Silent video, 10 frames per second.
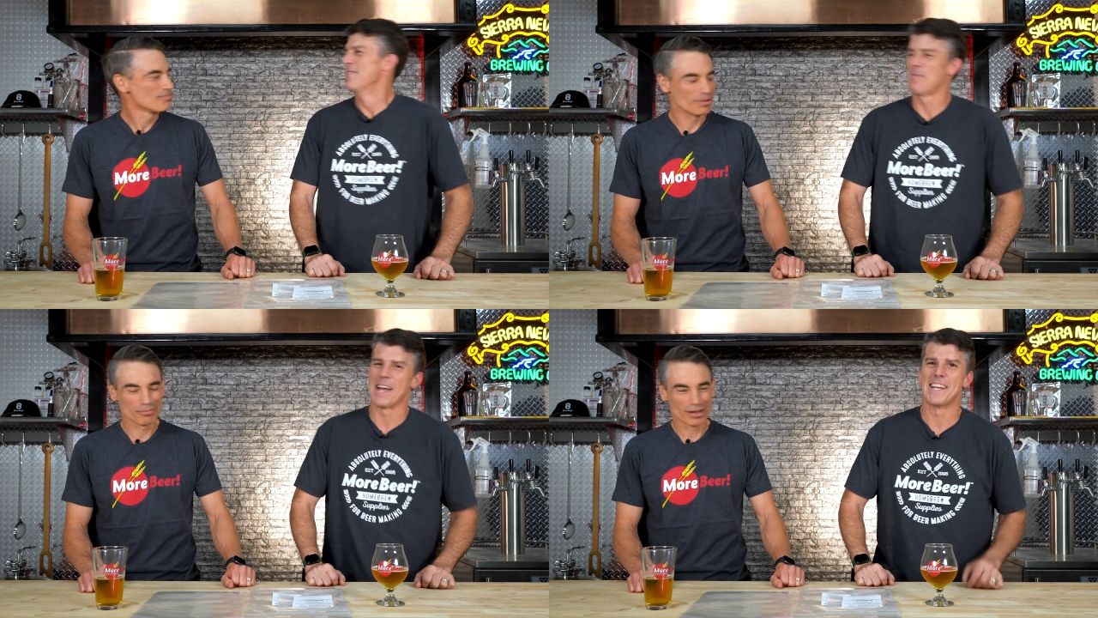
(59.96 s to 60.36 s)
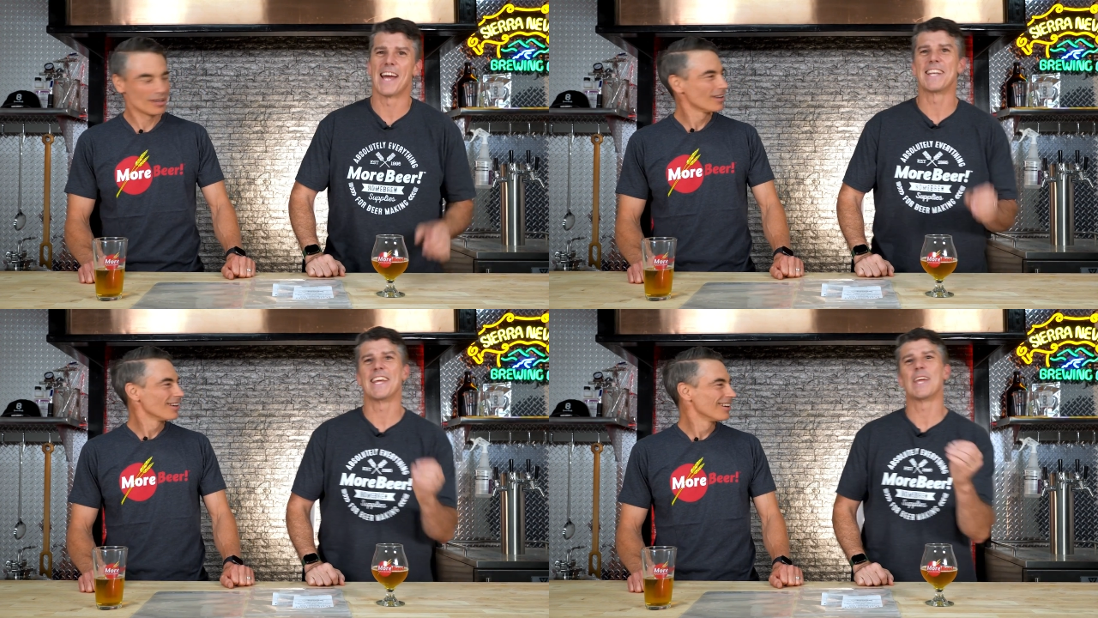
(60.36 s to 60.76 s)
Speaker 1: By
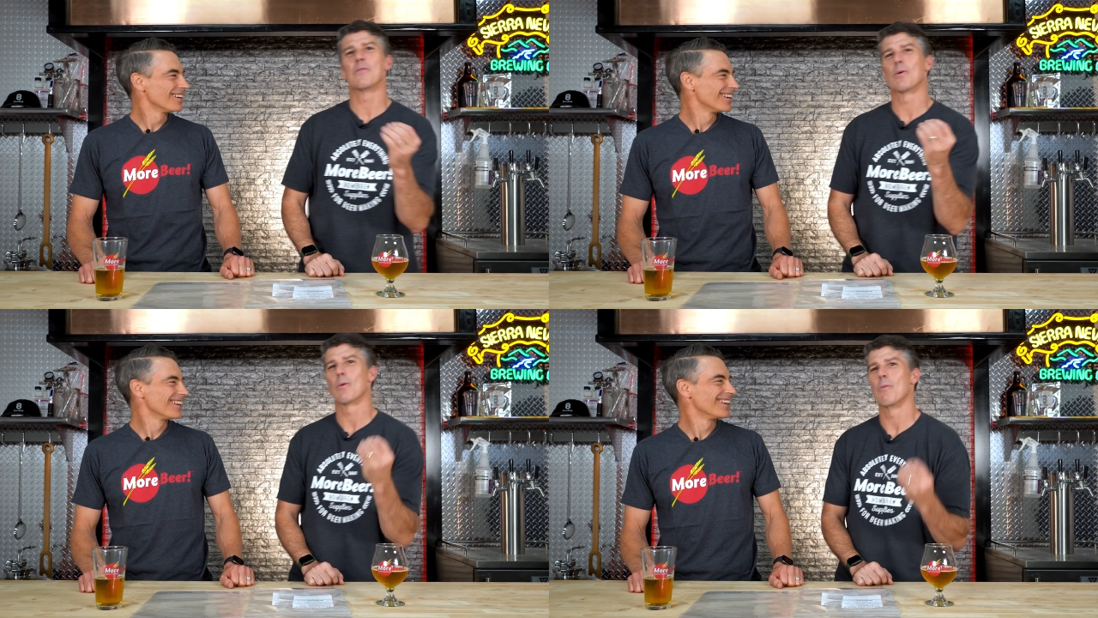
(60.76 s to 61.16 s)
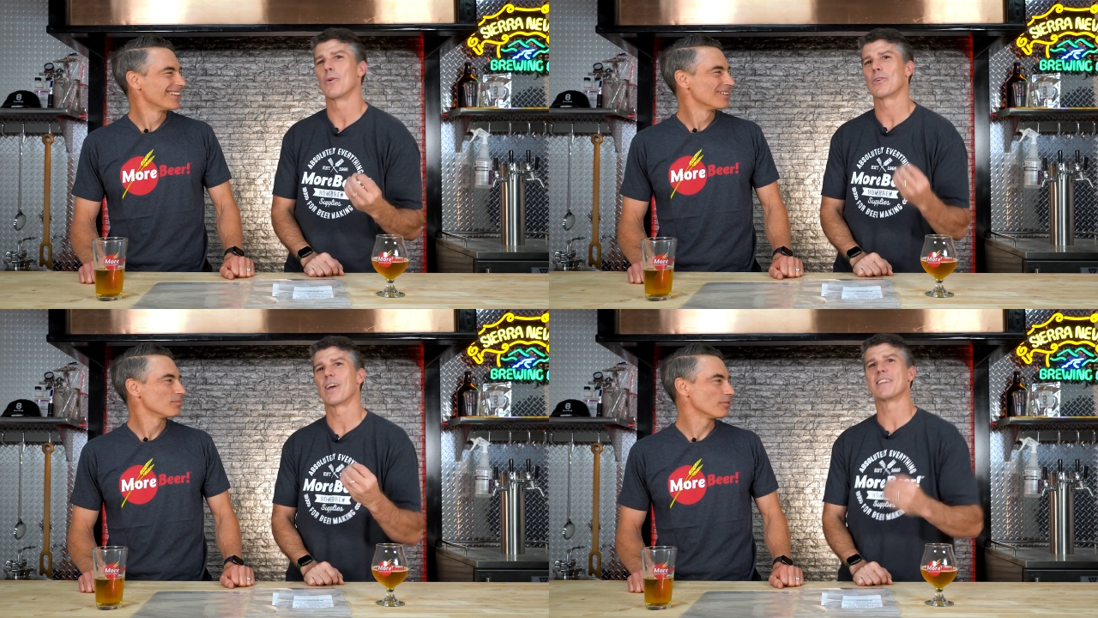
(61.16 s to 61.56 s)
ninety-eight, we were
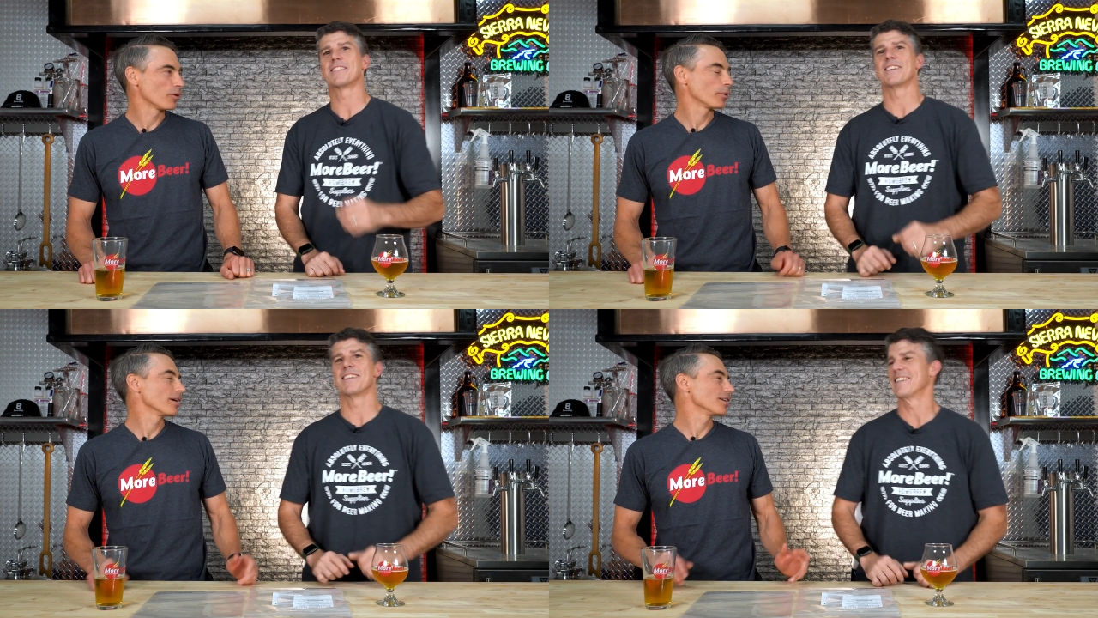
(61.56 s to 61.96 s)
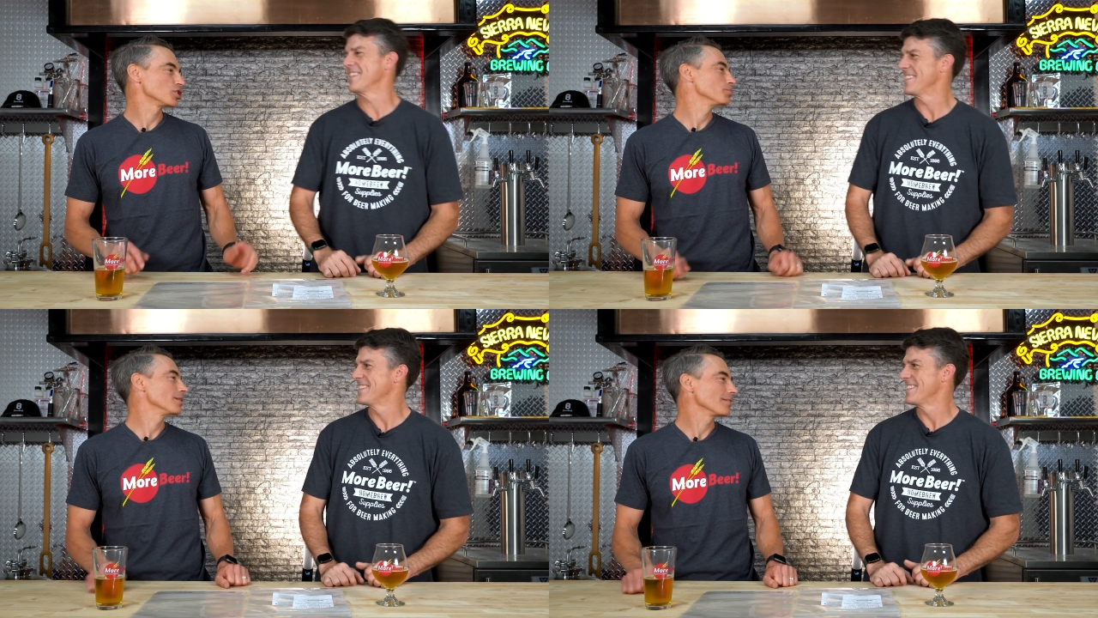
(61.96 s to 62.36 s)
motorized. Before we
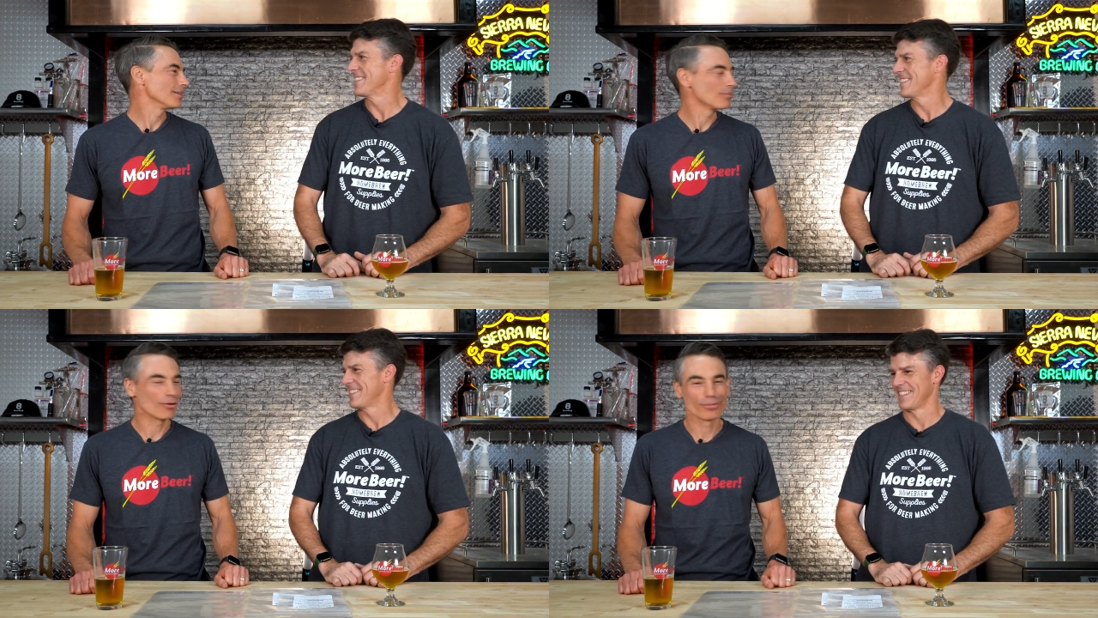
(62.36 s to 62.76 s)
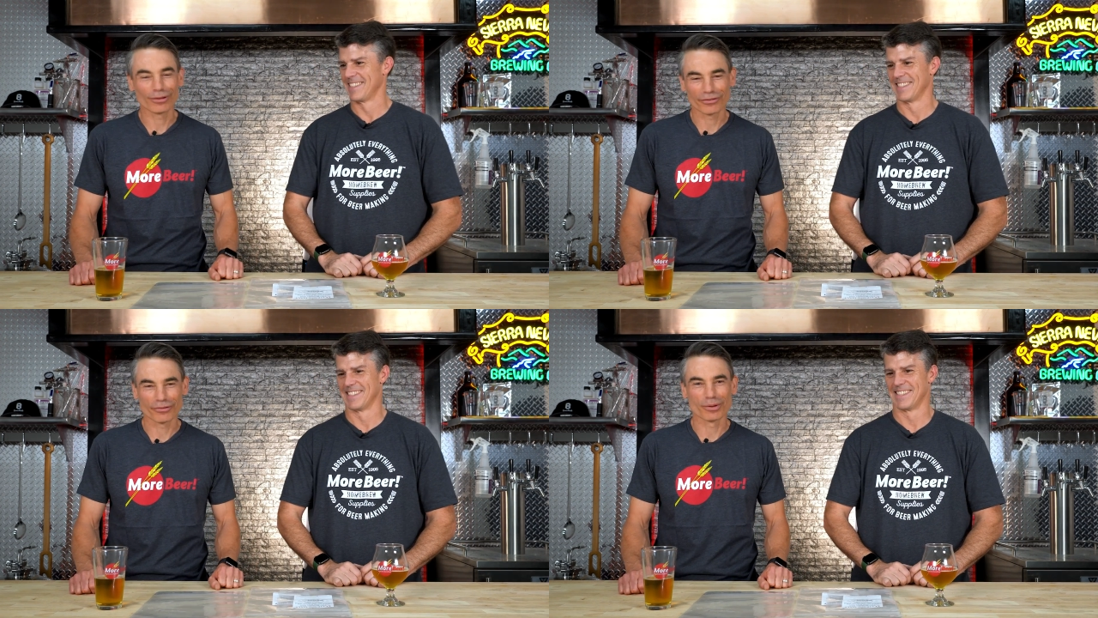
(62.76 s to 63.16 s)
got a Schmidling malt
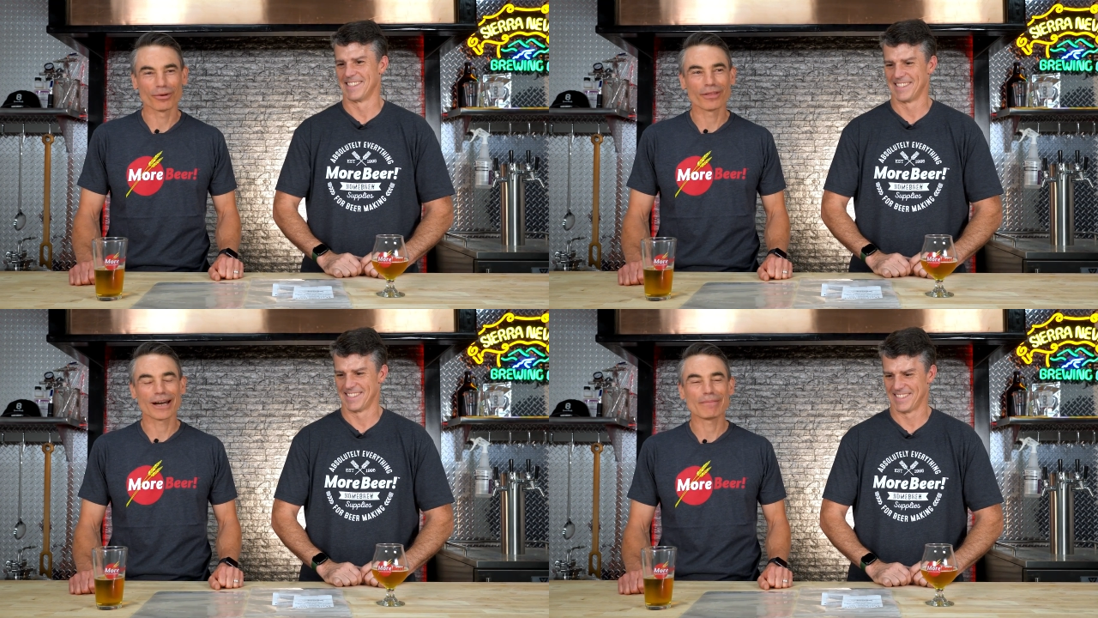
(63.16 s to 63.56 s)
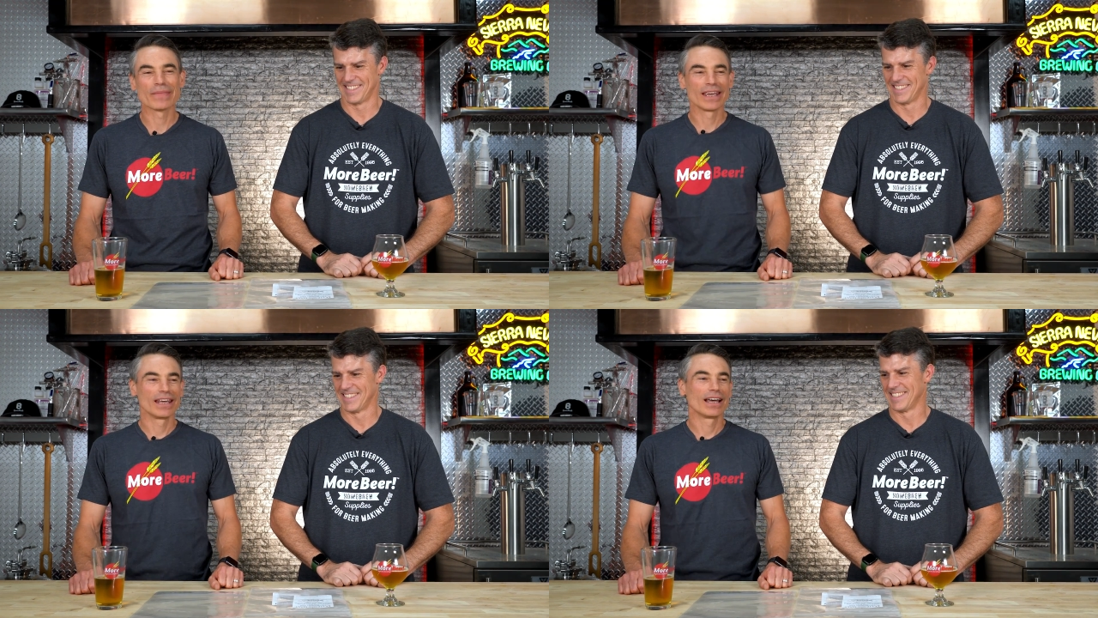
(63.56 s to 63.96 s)
mill, if you remember
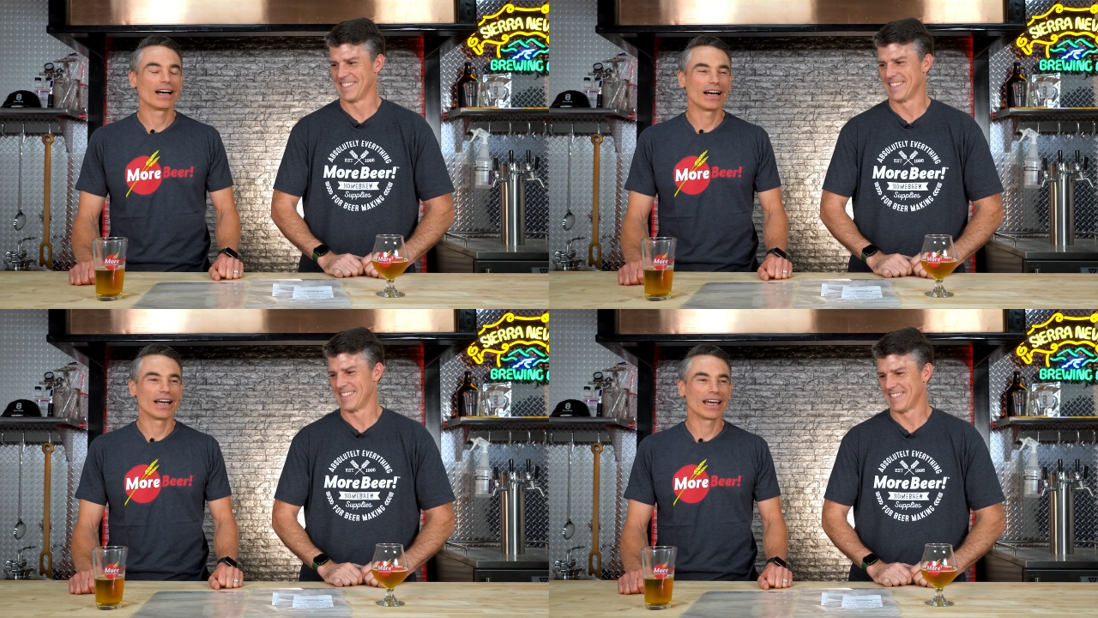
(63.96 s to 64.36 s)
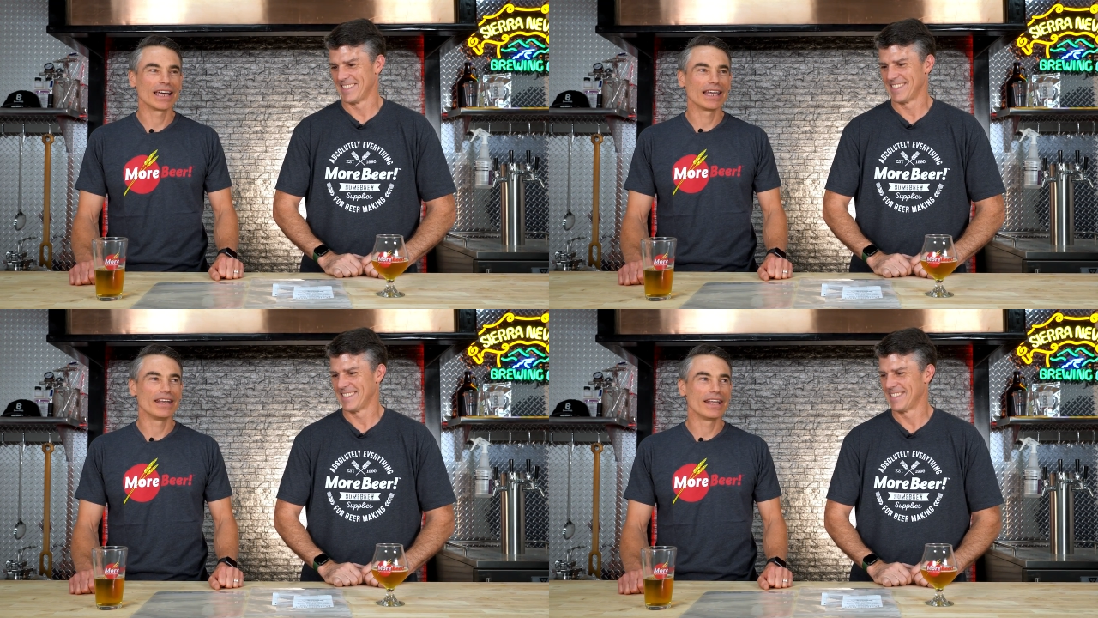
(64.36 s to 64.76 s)
that.
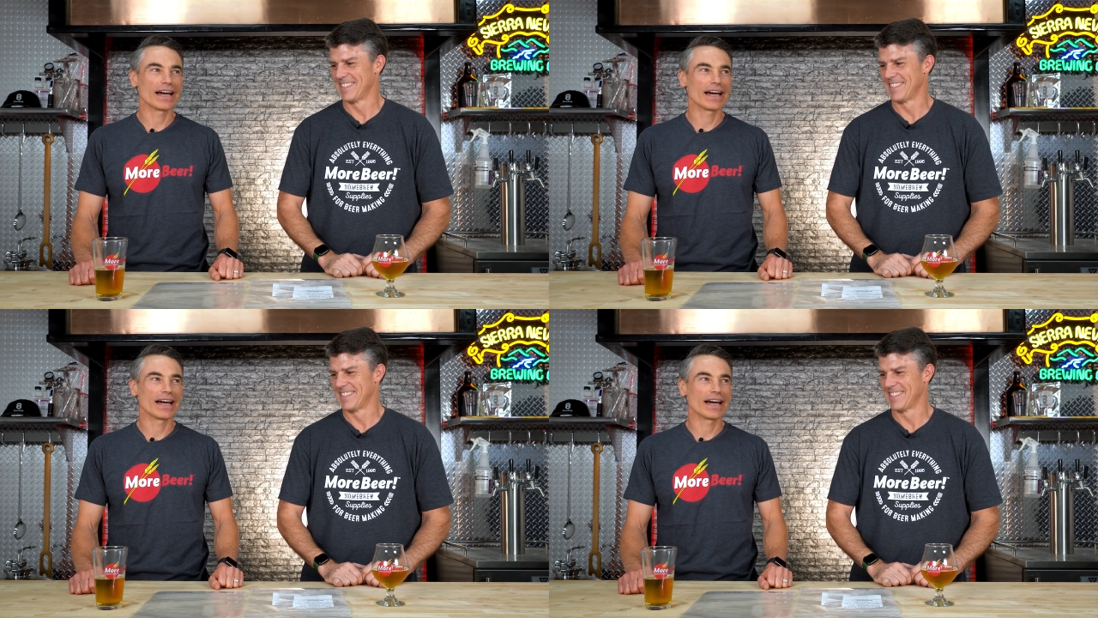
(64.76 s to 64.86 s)
Uh, and